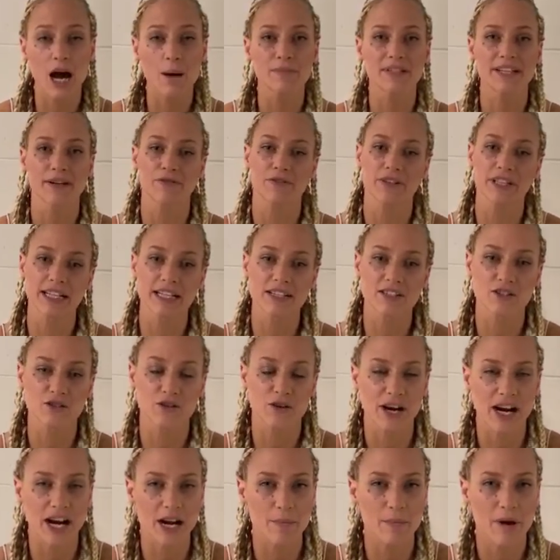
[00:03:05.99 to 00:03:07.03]
Um, definitely
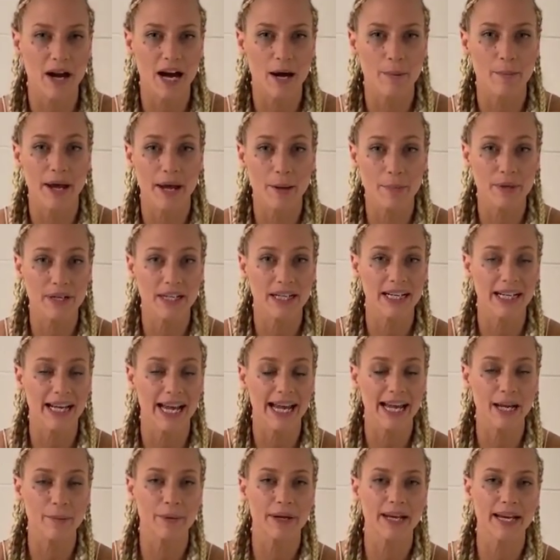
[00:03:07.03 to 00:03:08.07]
Instagram, um,
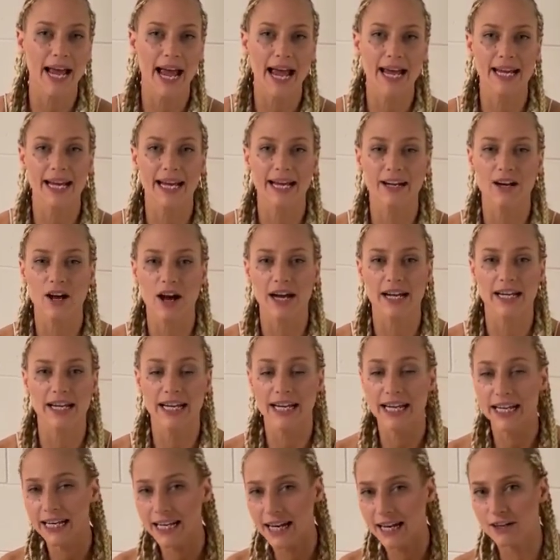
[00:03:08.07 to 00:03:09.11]
Ebanie, E B A N
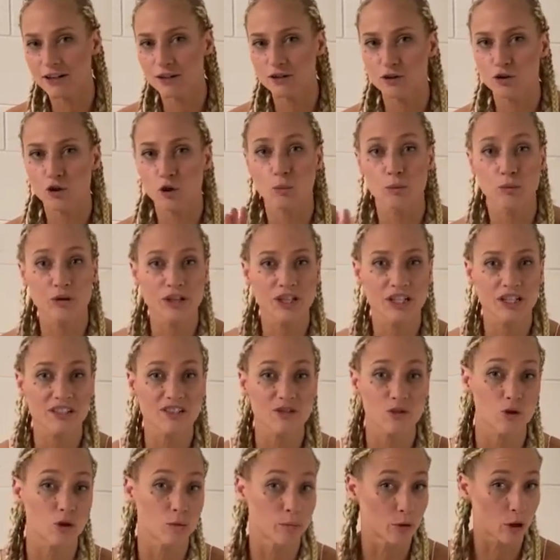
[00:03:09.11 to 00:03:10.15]
I E underscore
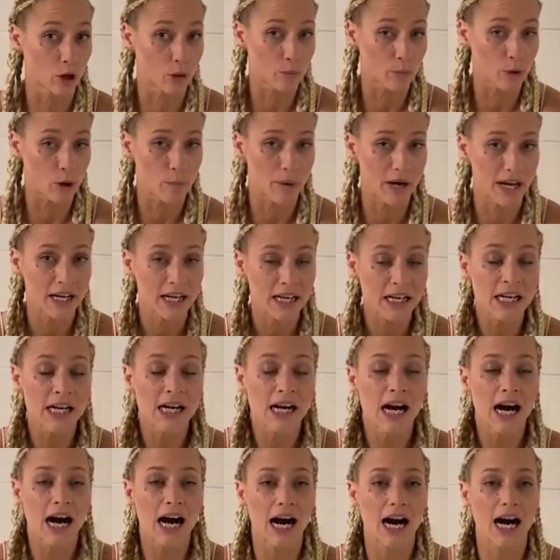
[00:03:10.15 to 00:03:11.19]
Bridges or Blonde Bomber.
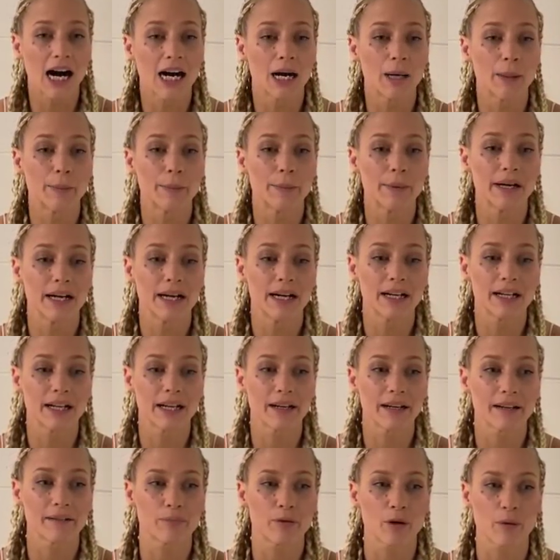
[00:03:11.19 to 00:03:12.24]

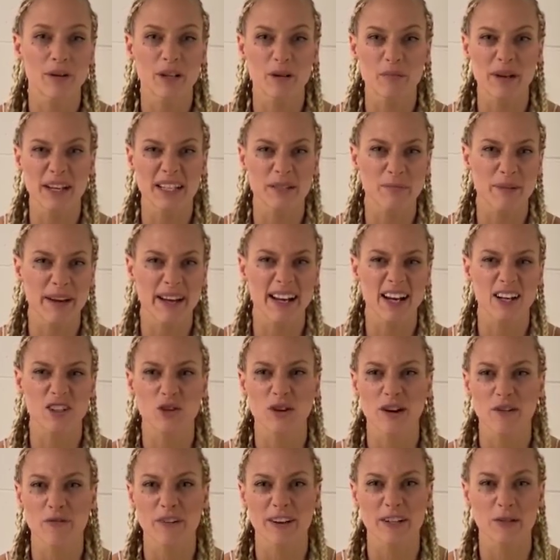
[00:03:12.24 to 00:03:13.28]
Um, probably the best bet. I
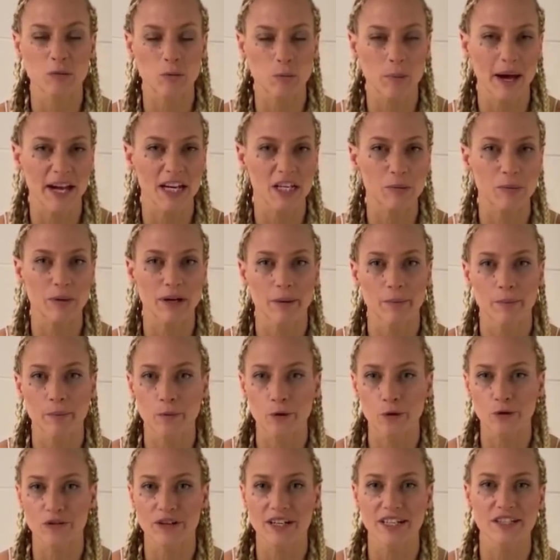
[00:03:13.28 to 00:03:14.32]
do have Facebook page, but I'm
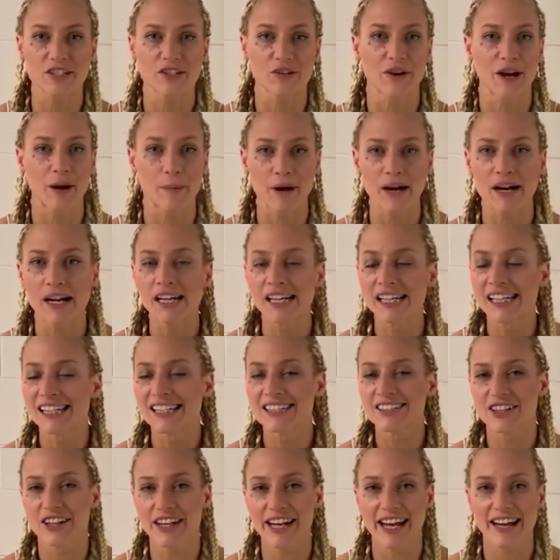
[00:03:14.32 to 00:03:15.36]
more of an Instagrammer.
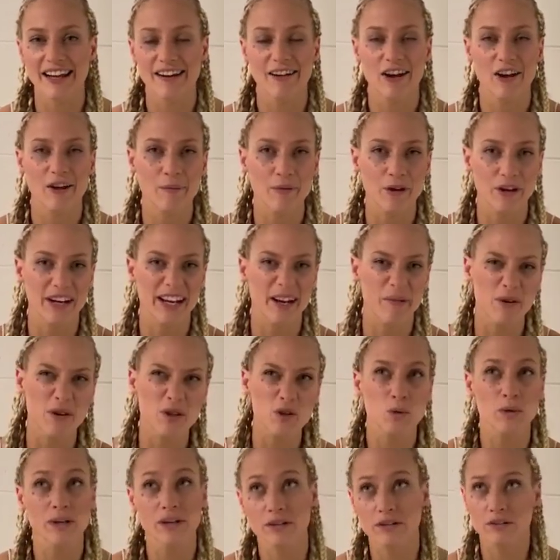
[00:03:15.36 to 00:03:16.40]
So yeah, follow me on there. I'm
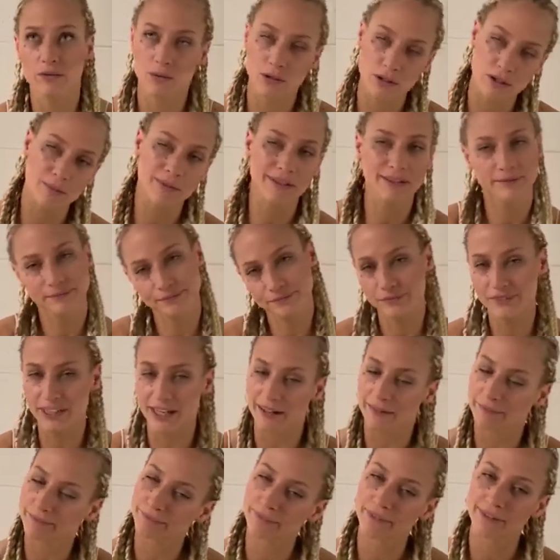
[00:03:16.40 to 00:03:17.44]
on Twitter as well, but
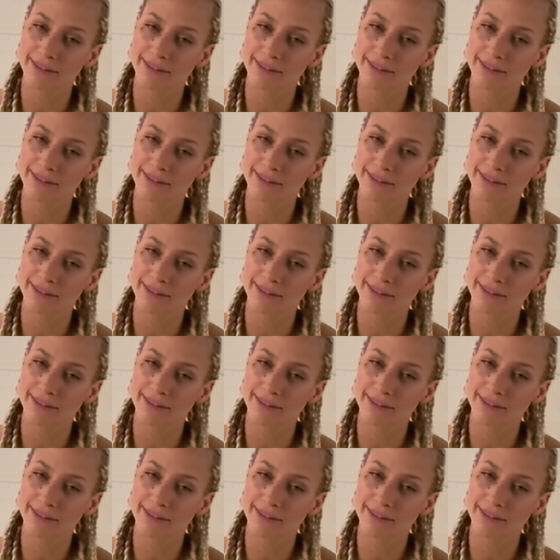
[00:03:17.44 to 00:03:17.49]
yeah.